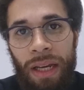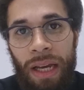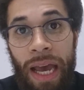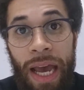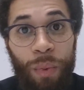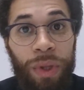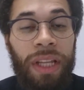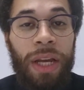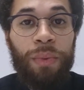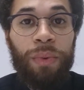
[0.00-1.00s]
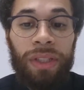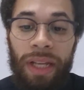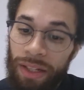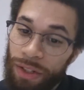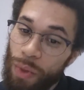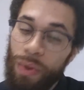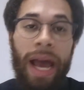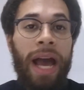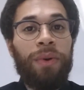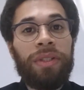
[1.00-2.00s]
And what they could do
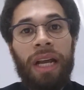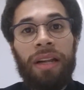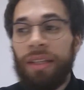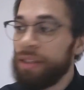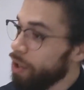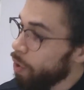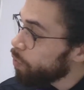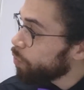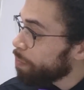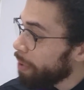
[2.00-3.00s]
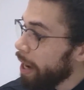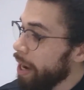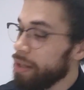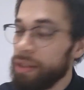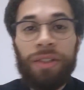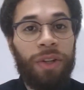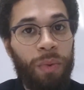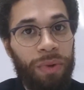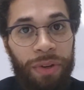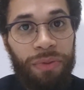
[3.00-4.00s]
now is, now that these codes were passed,
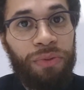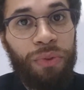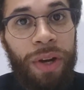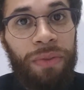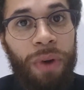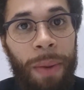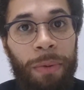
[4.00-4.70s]
where they're free of